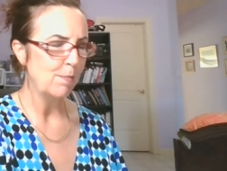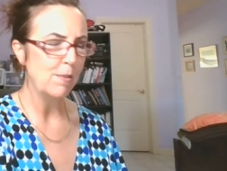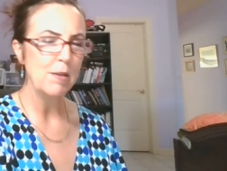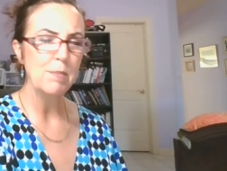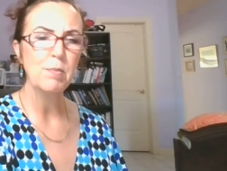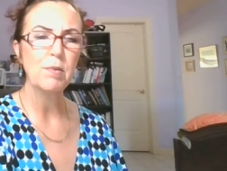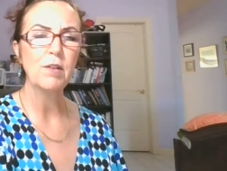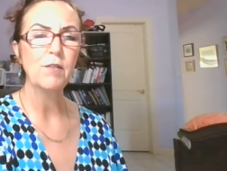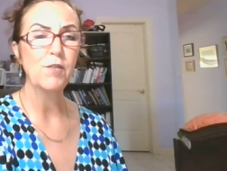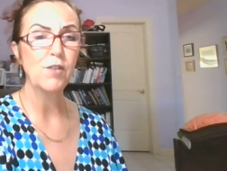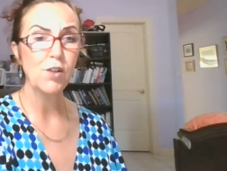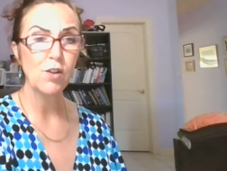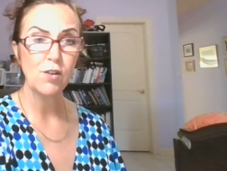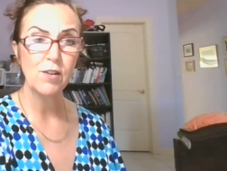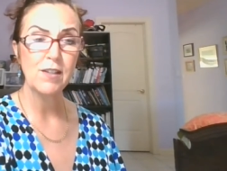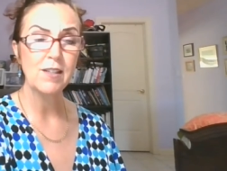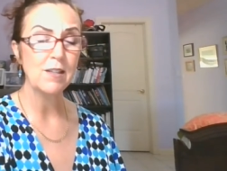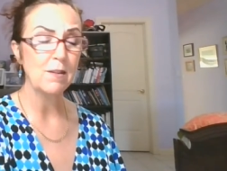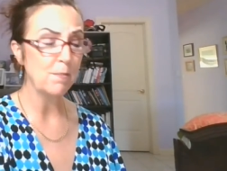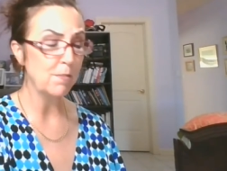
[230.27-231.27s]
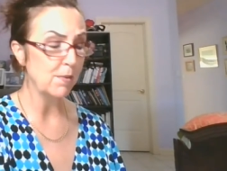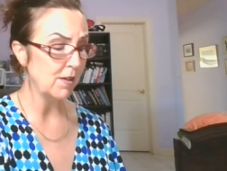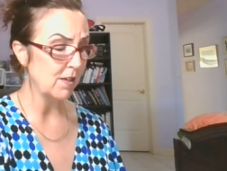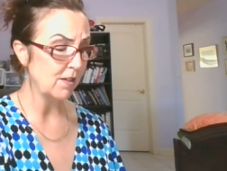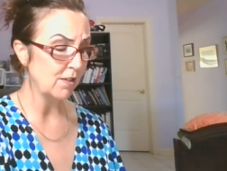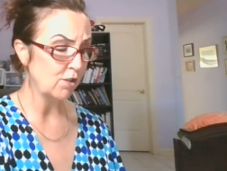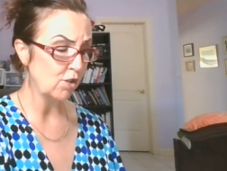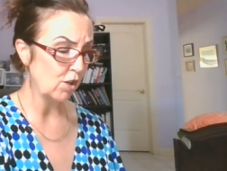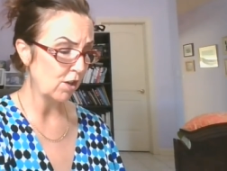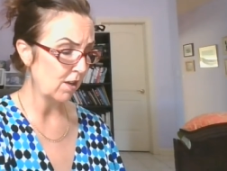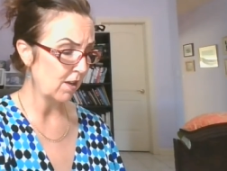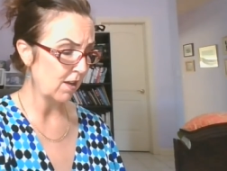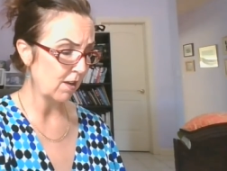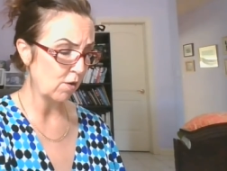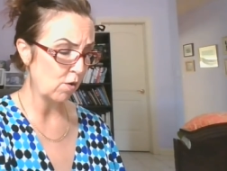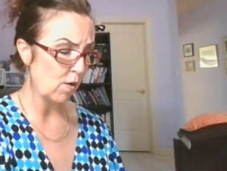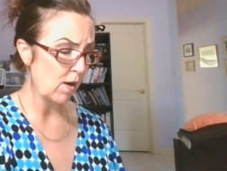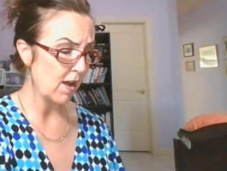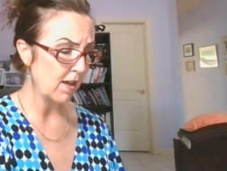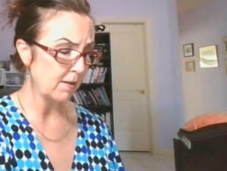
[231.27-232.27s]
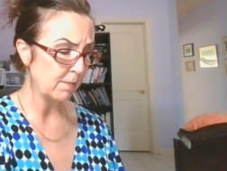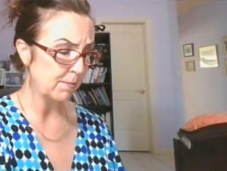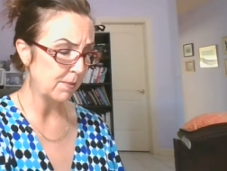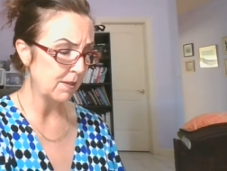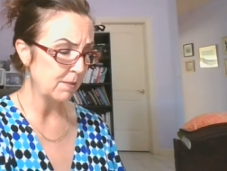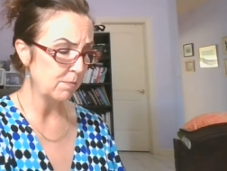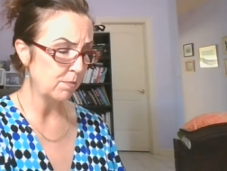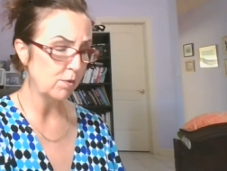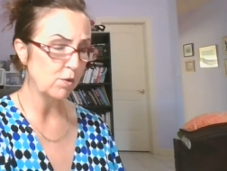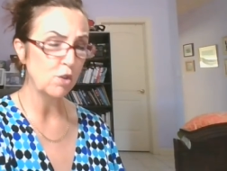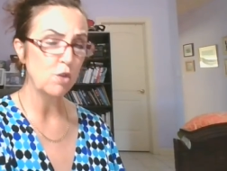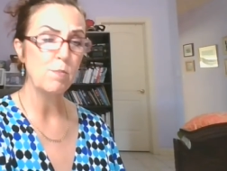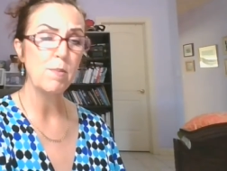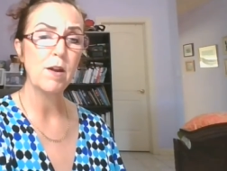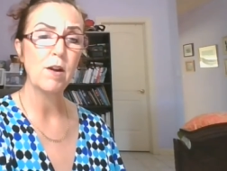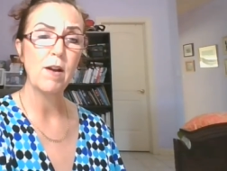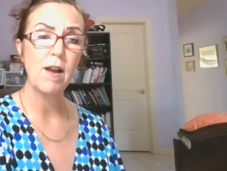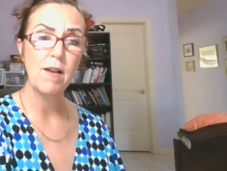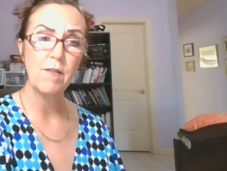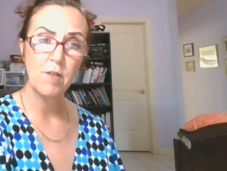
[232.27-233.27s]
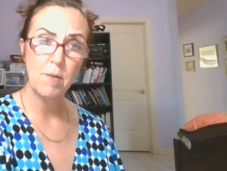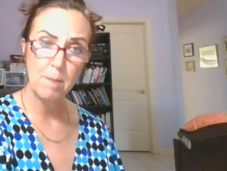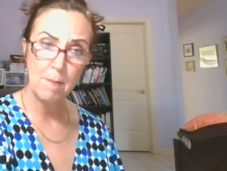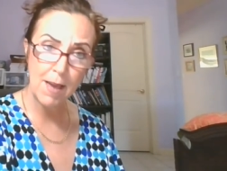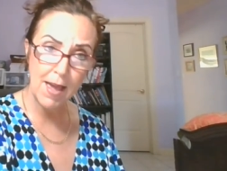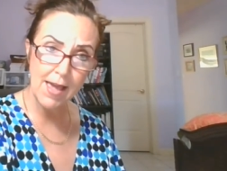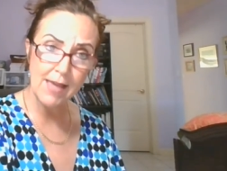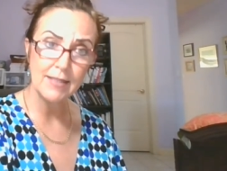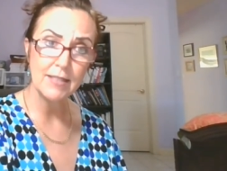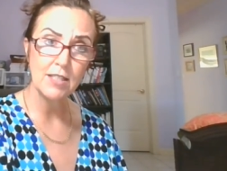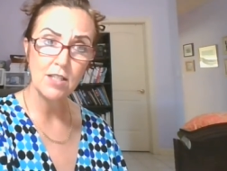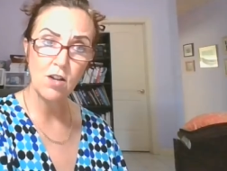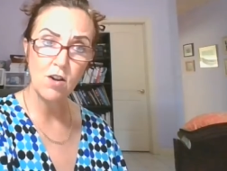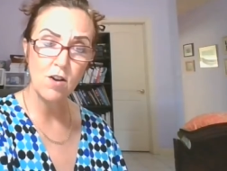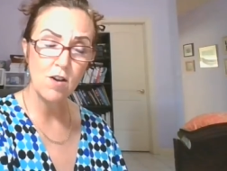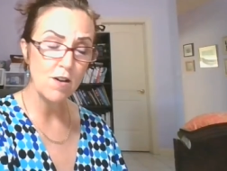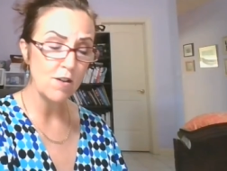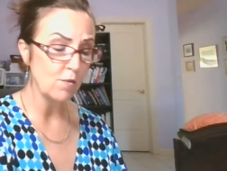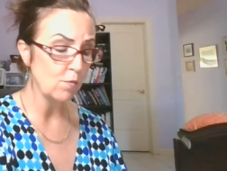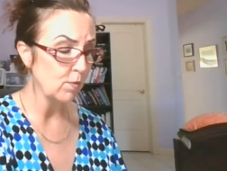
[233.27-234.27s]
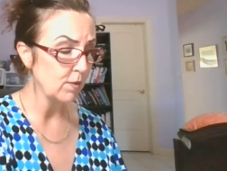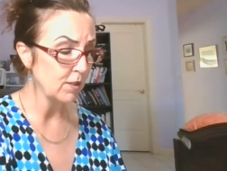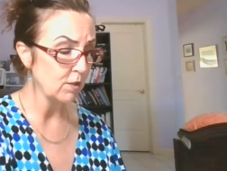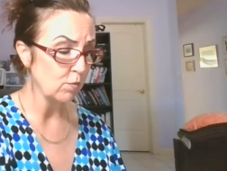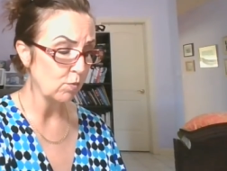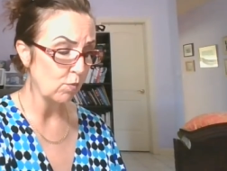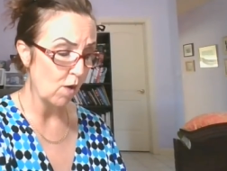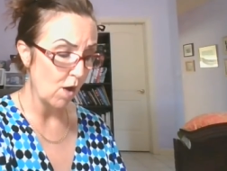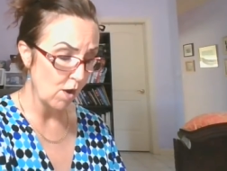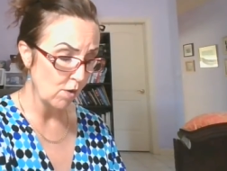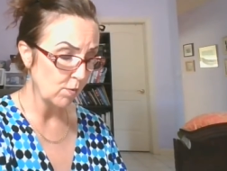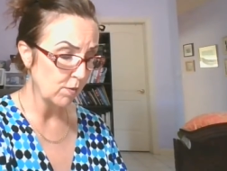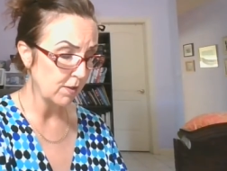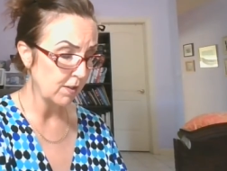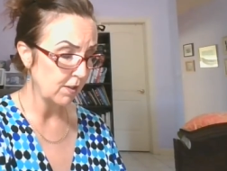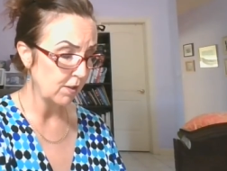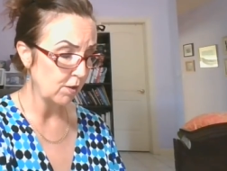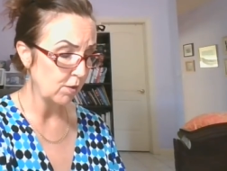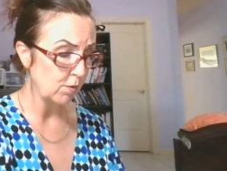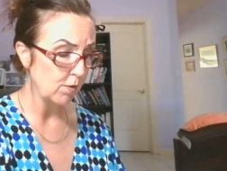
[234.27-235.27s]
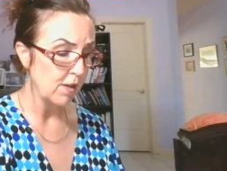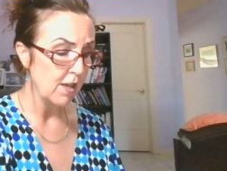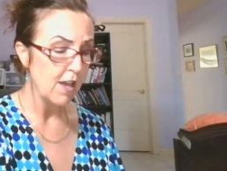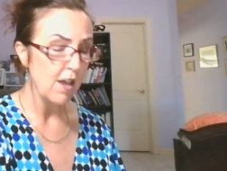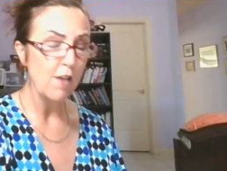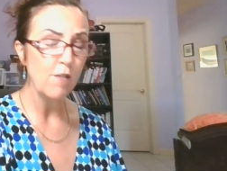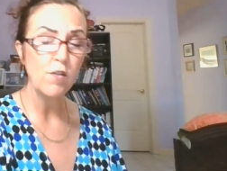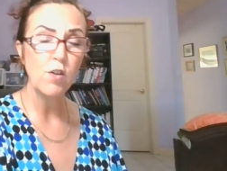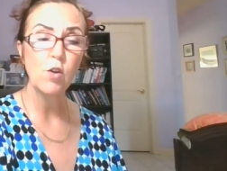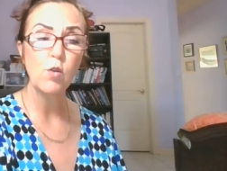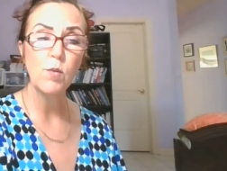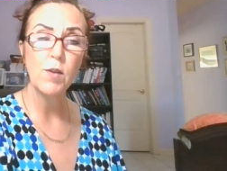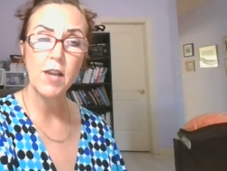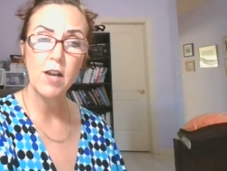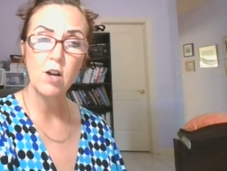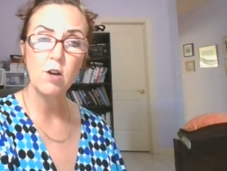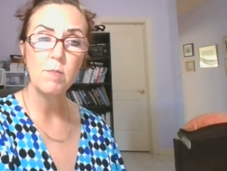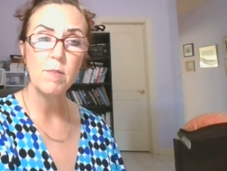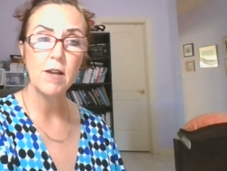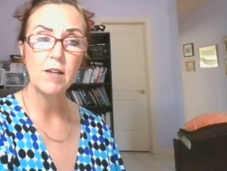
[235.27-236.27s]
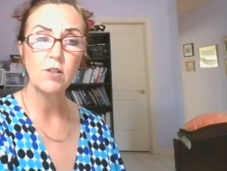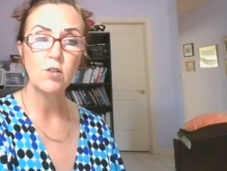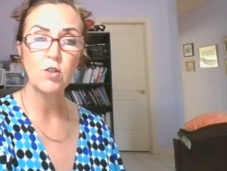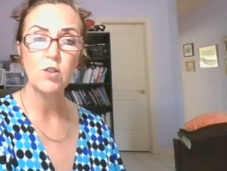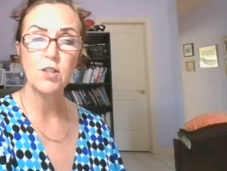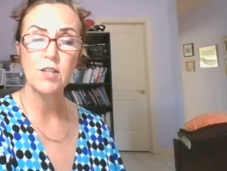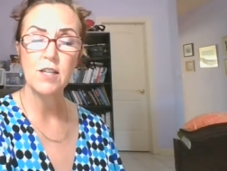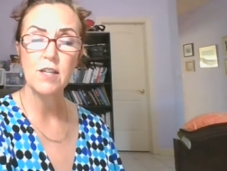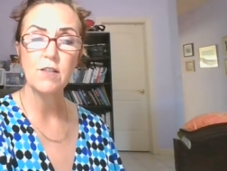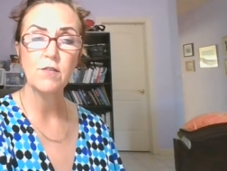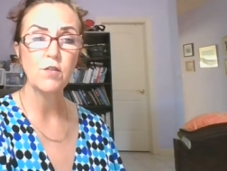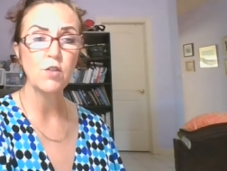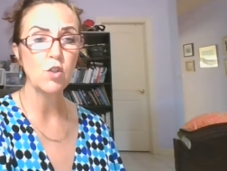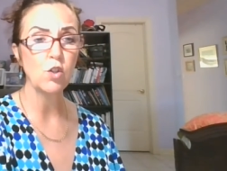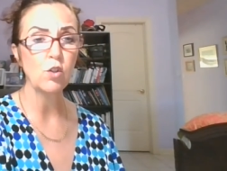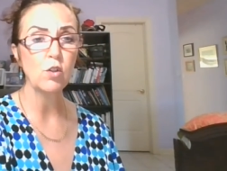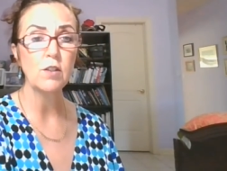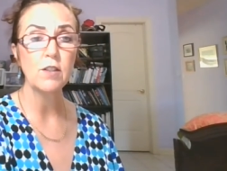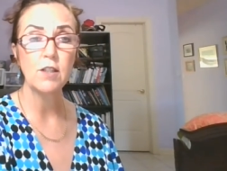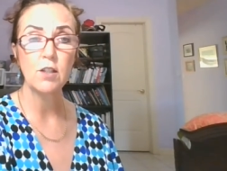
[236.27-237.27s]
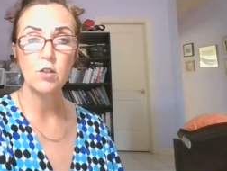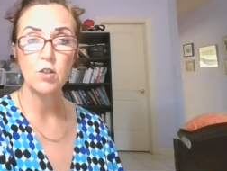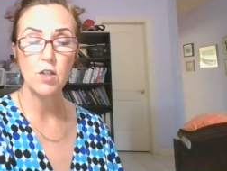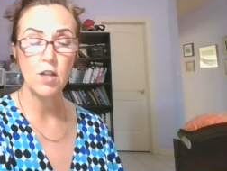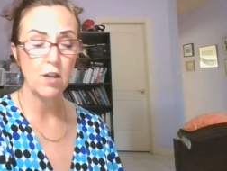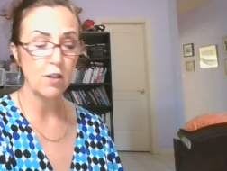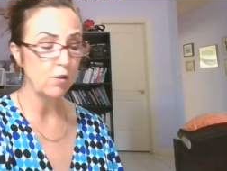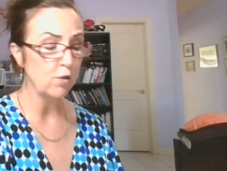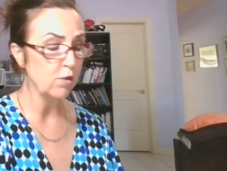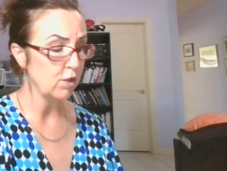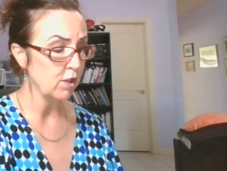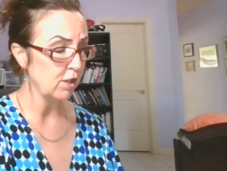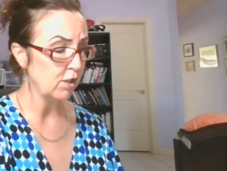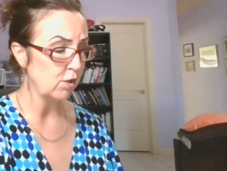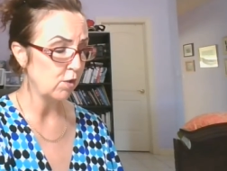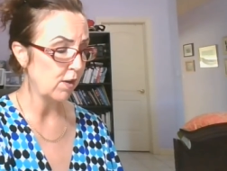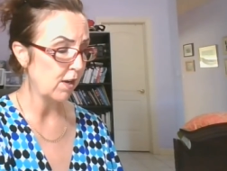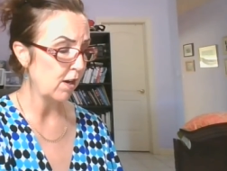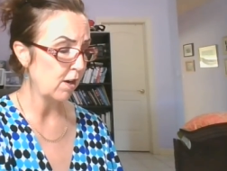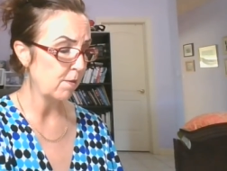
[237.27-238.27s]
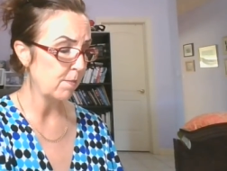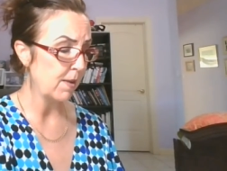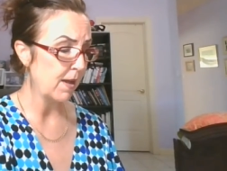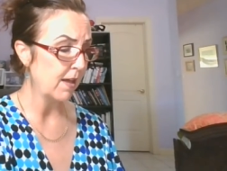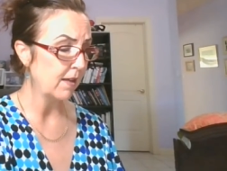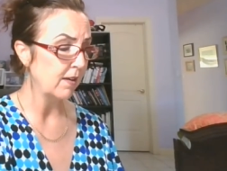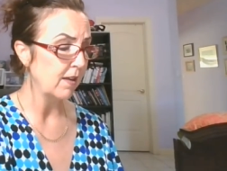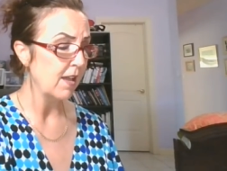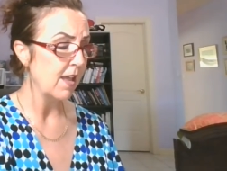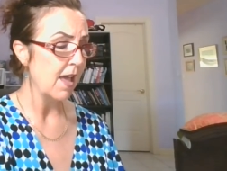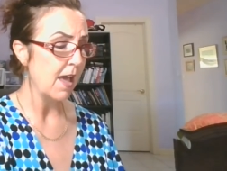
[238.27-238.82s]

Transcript: People, if you're in a bunch, a crowd of people, you better have a mask on. What's wrong with you? If you don't care about yourself, surely there's others that you care about.